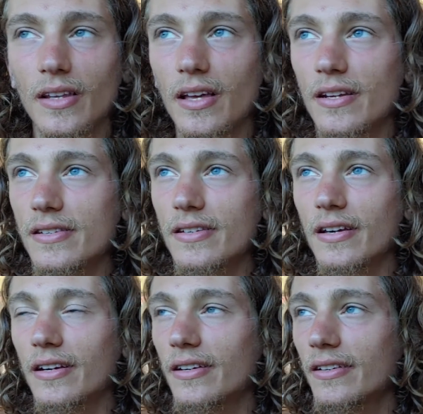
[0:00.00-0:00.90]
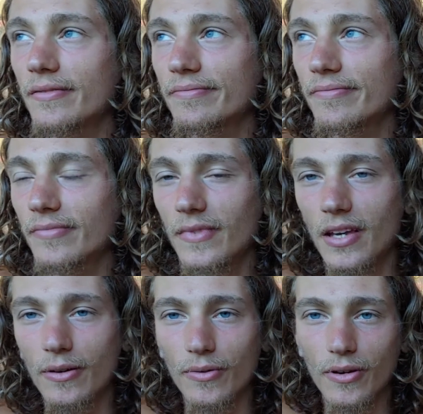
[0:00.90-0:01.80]
And it's like,
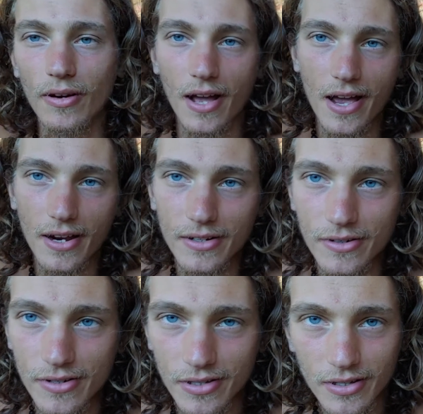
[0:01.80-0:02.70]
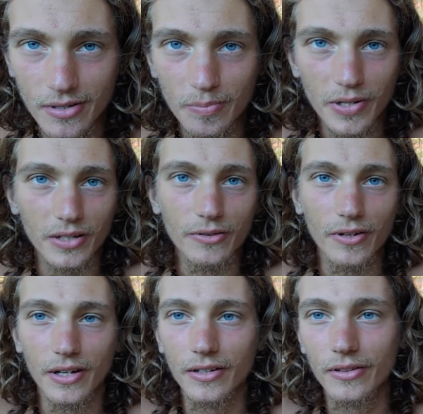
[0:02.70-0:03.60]
yeah, we're all actors in this big
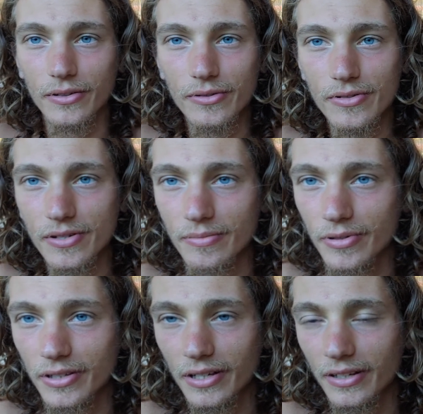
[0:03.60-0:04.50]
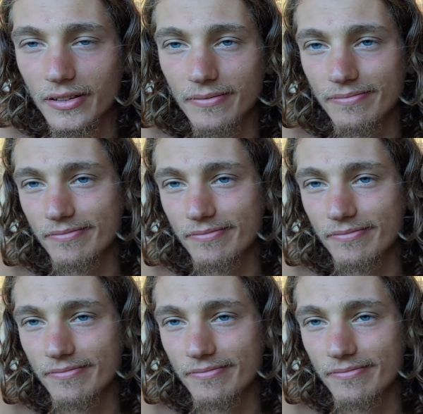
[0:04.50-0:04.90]
grand illusion, but like,